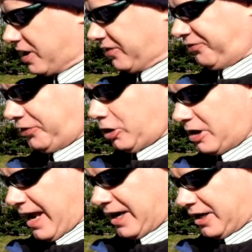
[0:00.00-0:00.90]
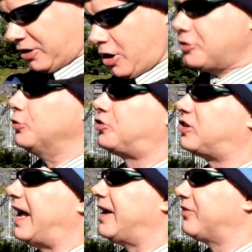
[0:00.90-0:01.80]
infuriating to
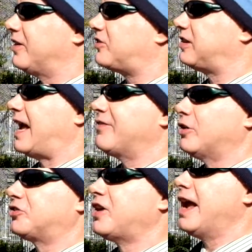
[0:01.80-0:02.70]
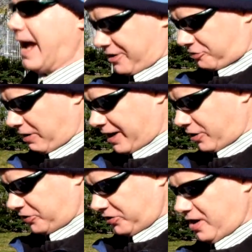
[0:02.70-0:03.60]
slavers and
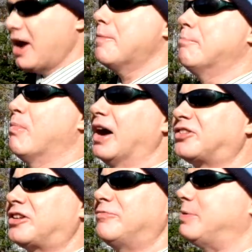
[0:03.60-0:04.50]
traitors must have